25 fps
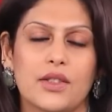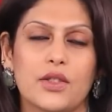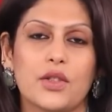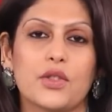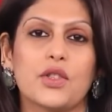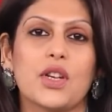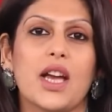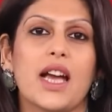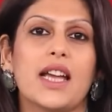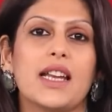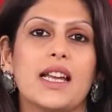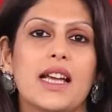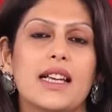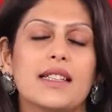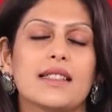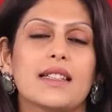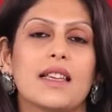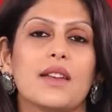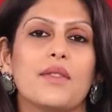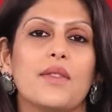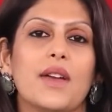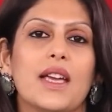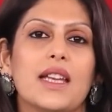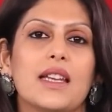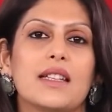So China has
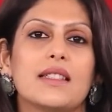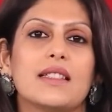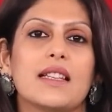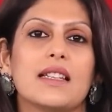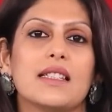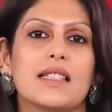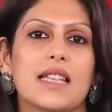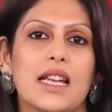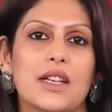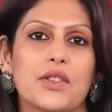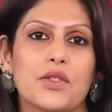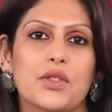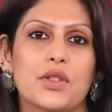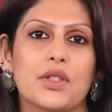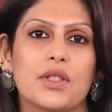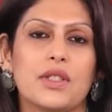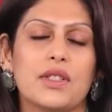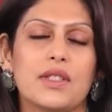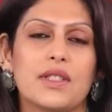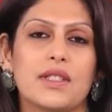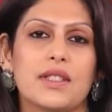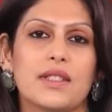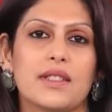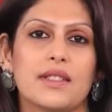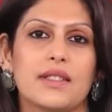conveyed its
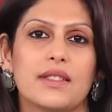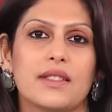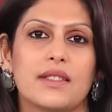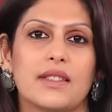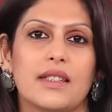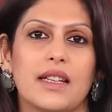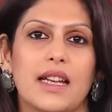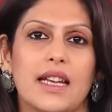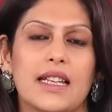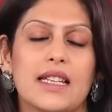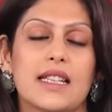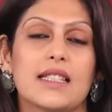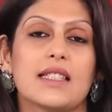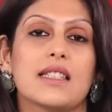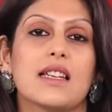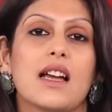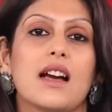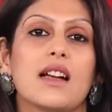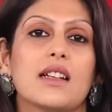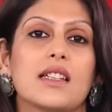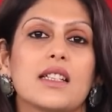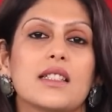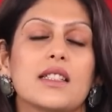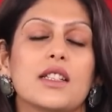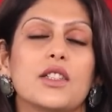intentions. It has
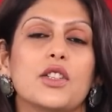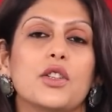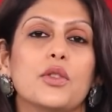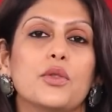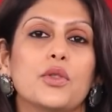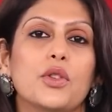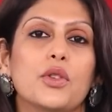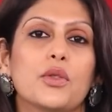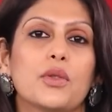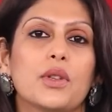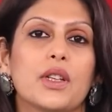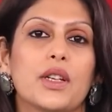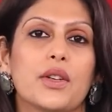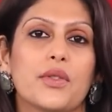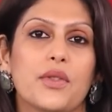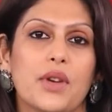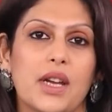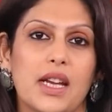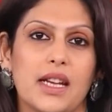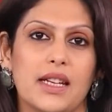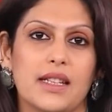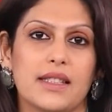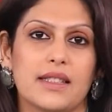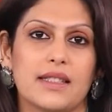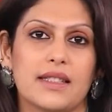started a new nuclear
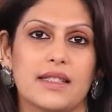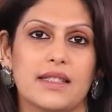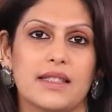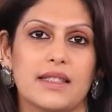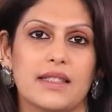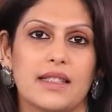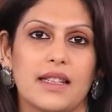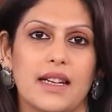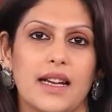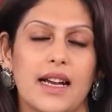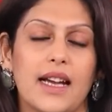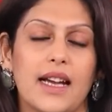race.